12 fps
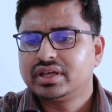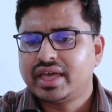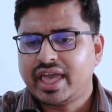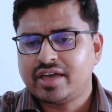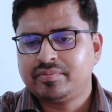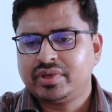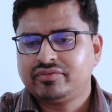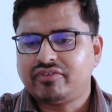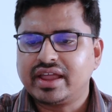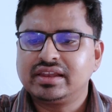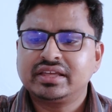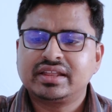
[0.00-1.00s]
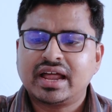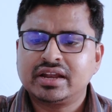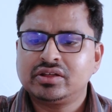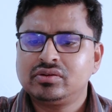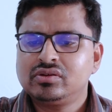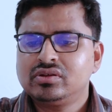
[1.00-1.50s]
have a finely
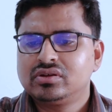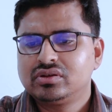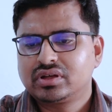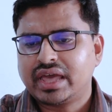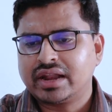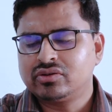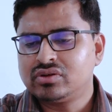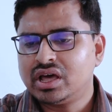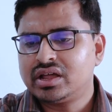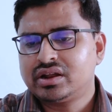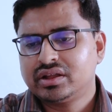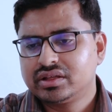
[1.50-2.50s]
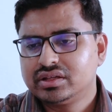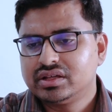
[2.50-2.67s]
granular,